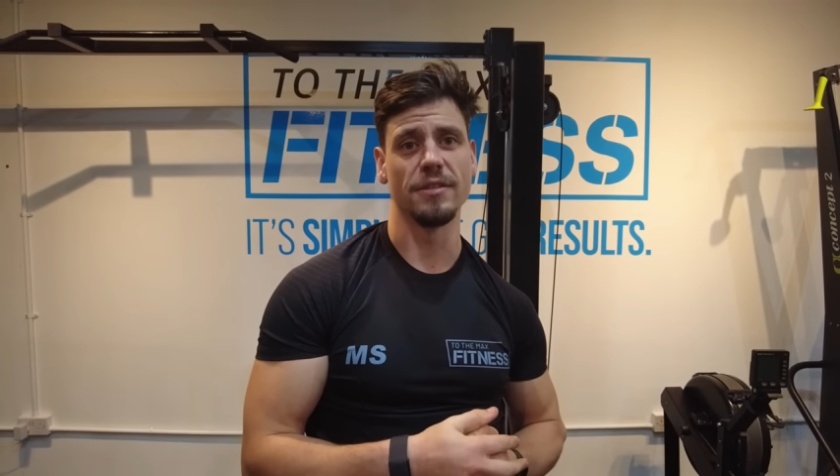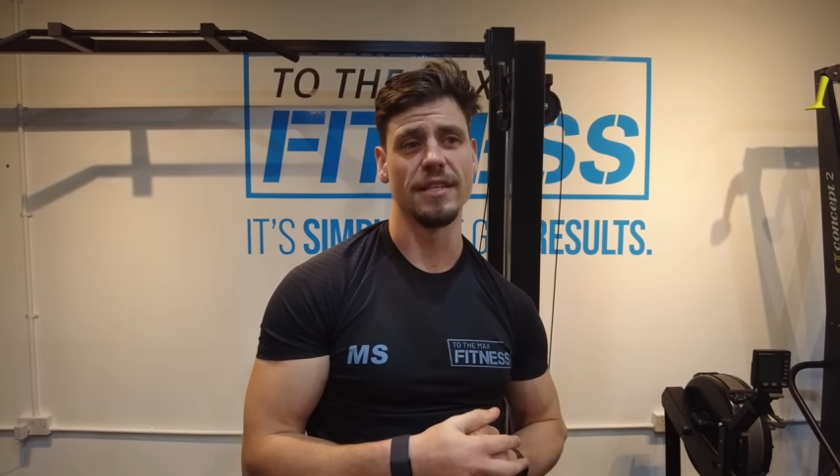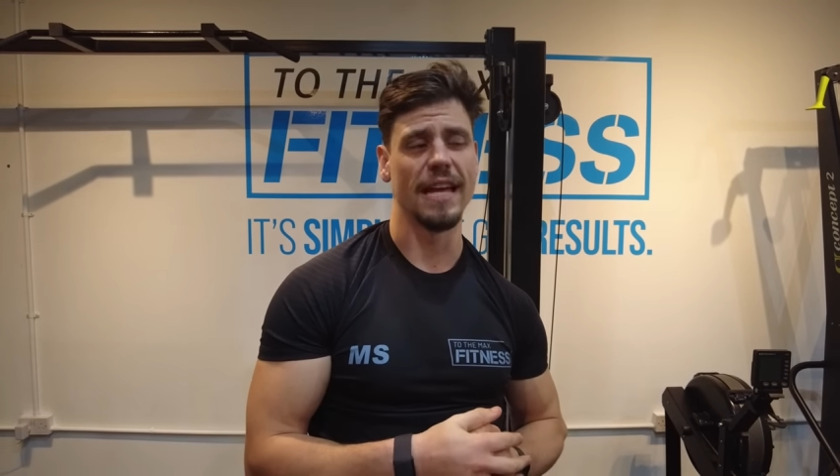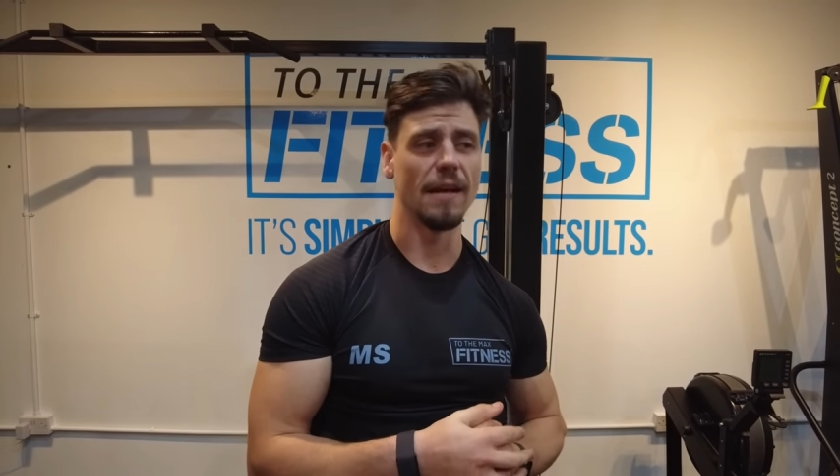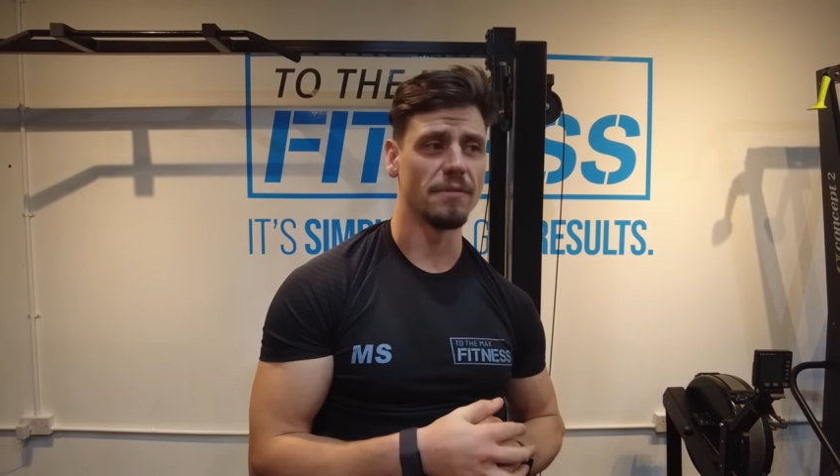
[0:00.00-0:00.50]

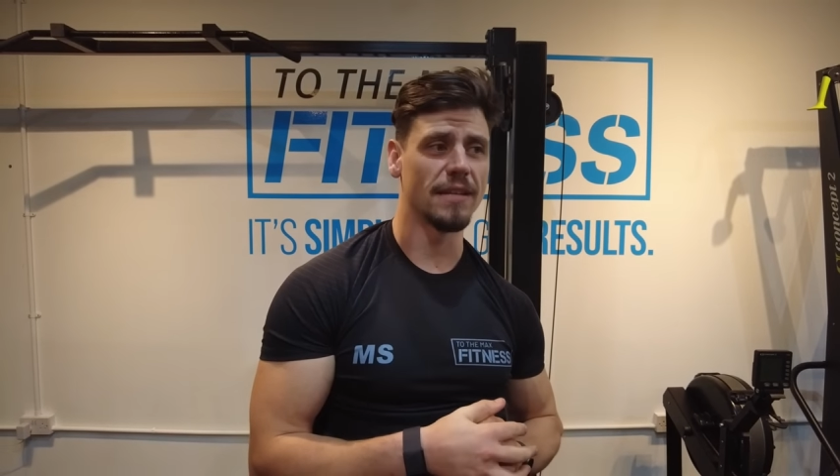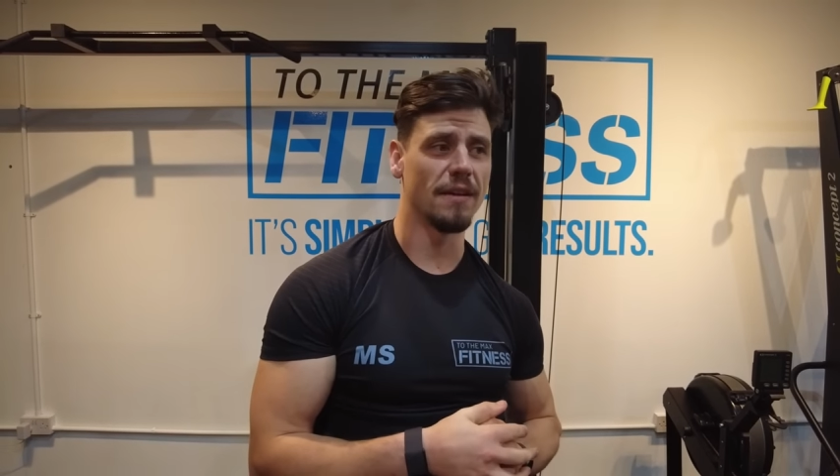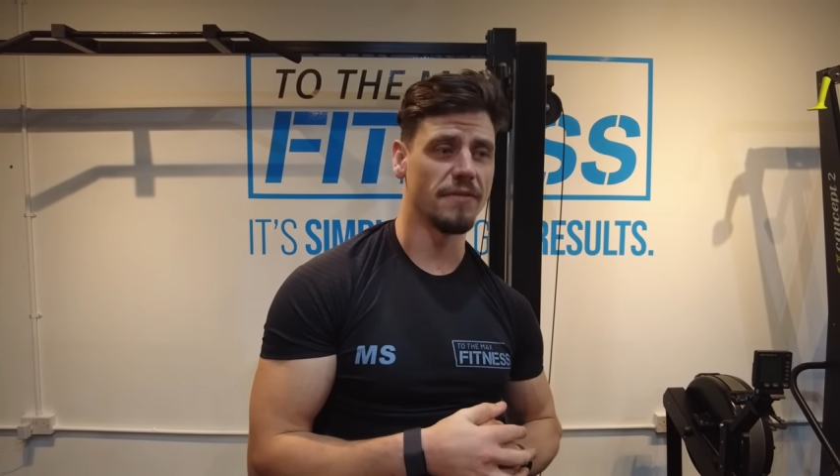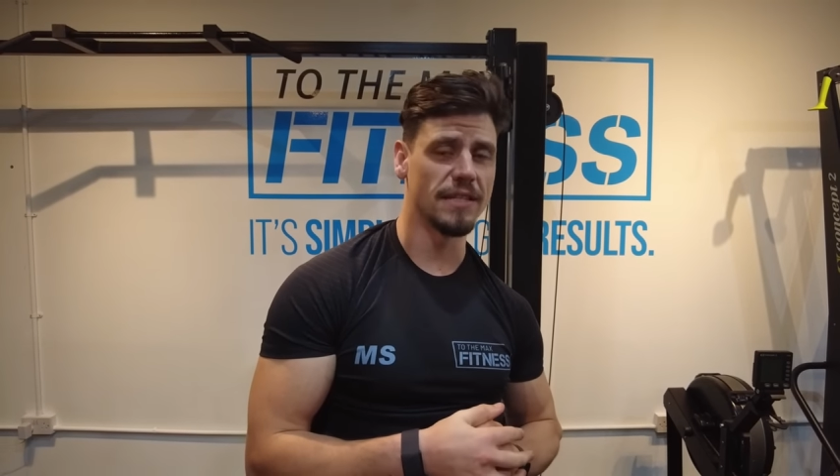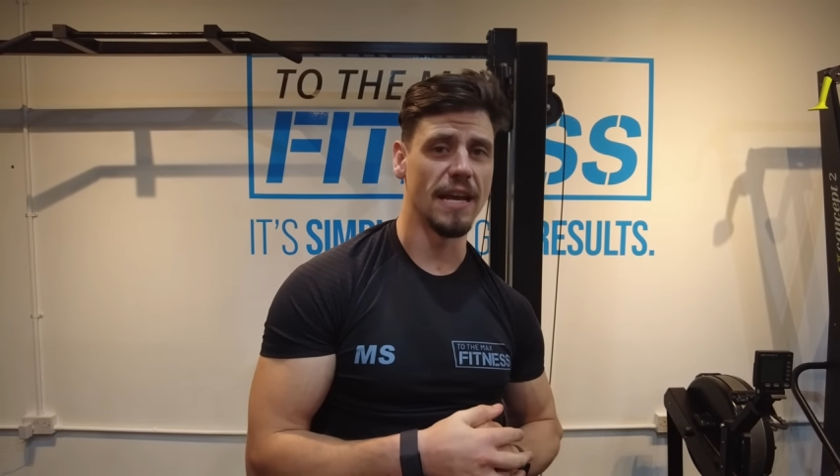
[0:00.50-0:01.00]
and he helped us
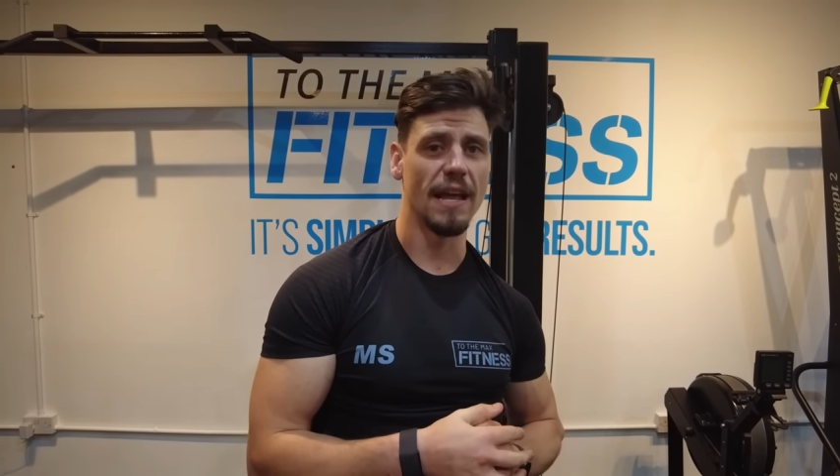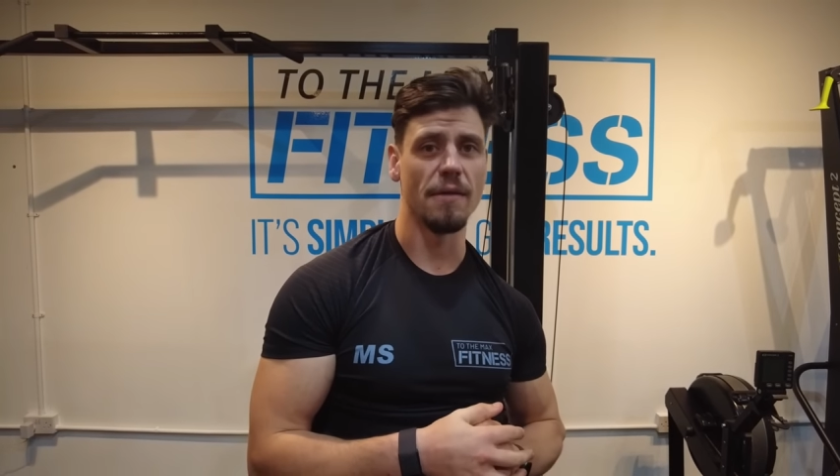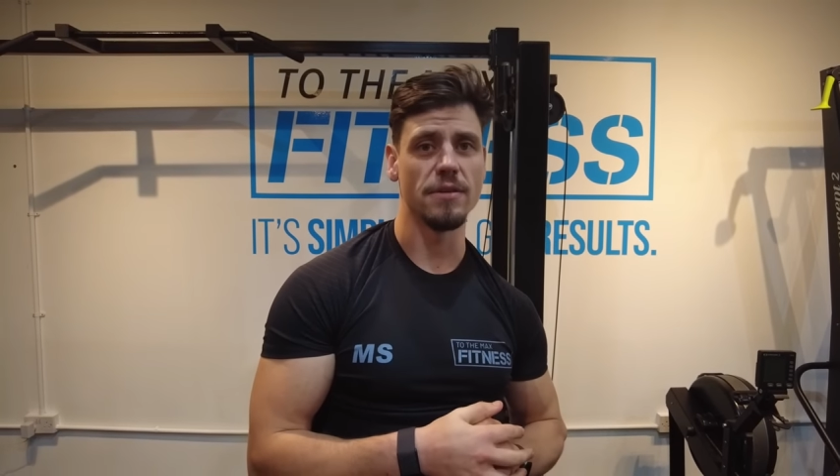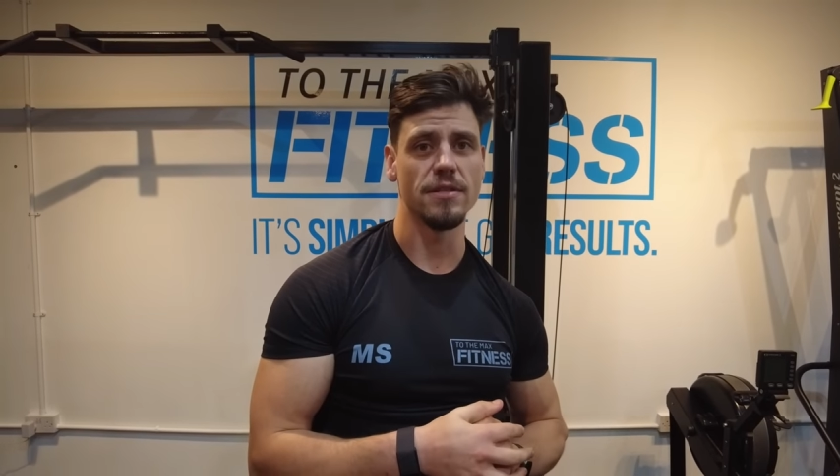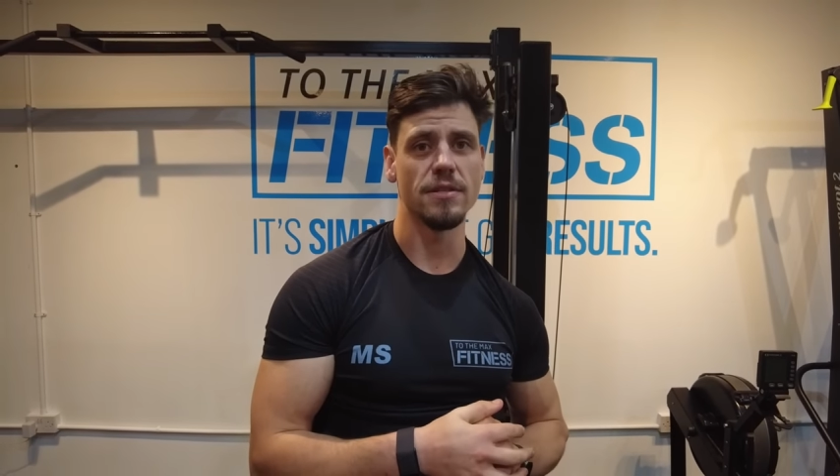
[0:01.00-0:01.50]
out for 10
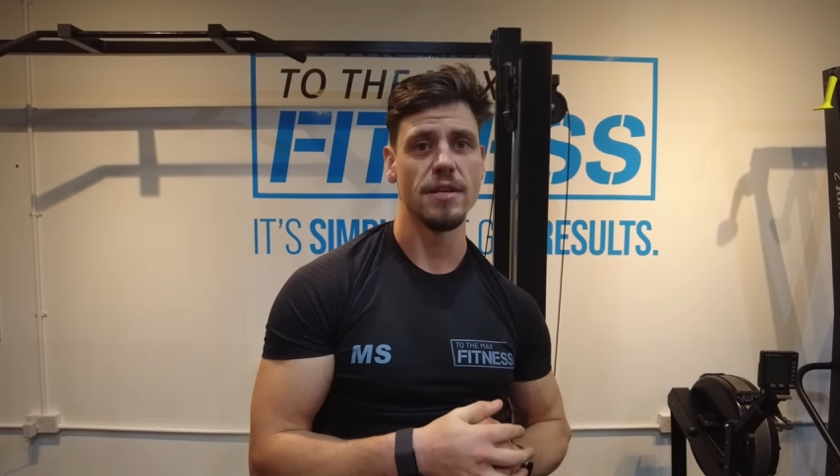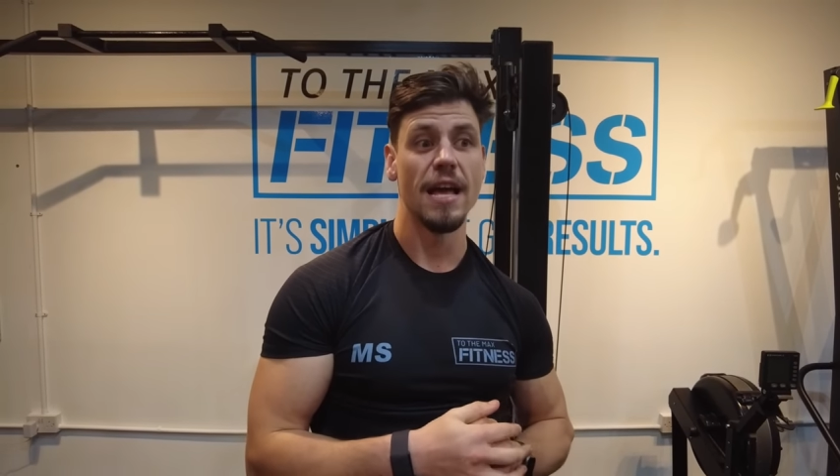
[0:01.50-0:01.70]
hours.